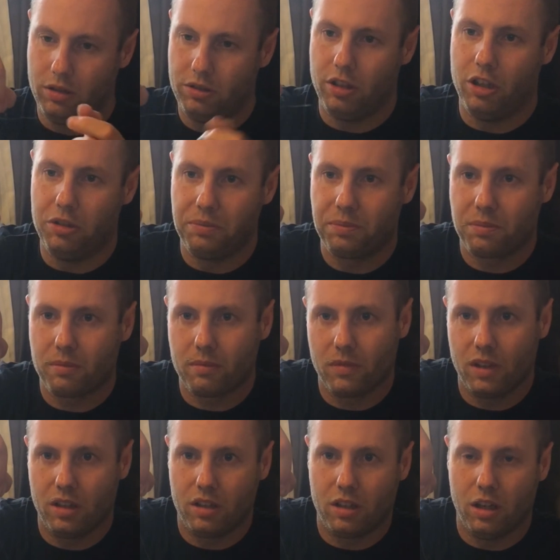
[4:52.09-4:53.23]
So it
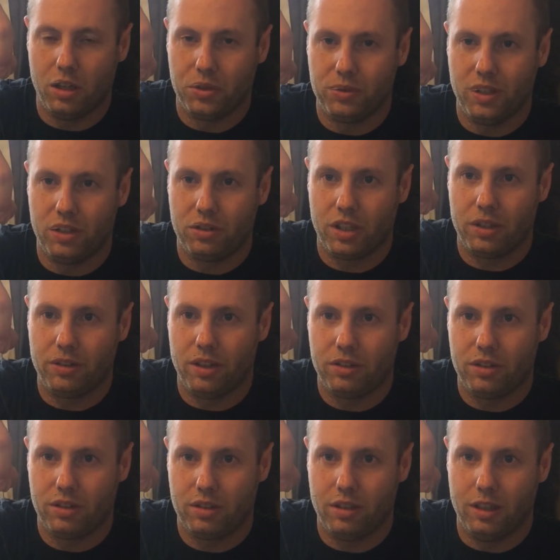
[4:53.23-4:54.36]
goes literally around
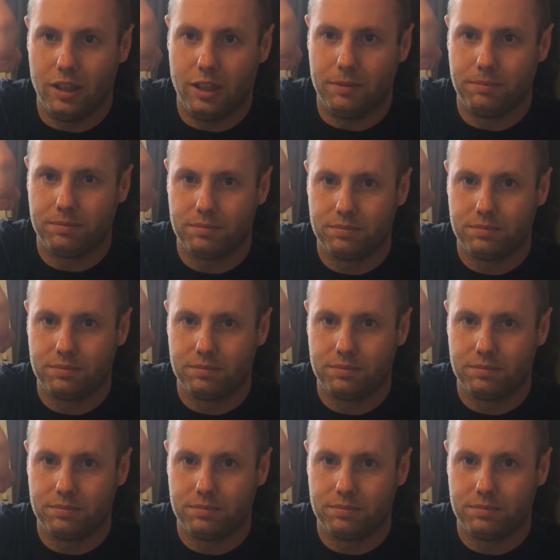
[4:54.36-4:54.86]
just like that.